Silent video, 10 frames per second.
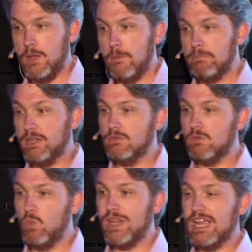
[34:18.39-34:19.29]

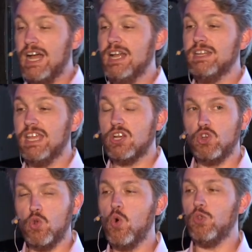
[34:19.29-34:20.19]
But we can't
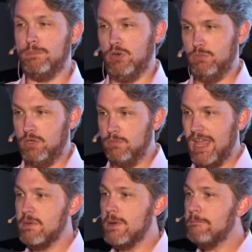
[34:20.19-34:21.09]
ignore the problem.
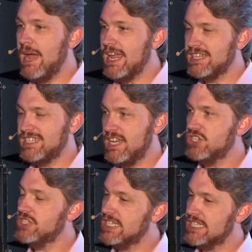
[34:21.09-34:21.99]
Anyone paying
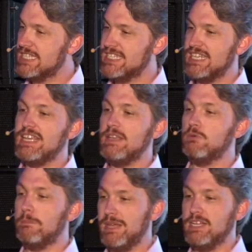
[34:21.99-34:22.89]
attention can see
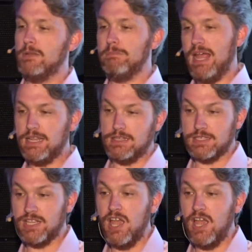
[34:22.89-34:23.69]
repeated patterns.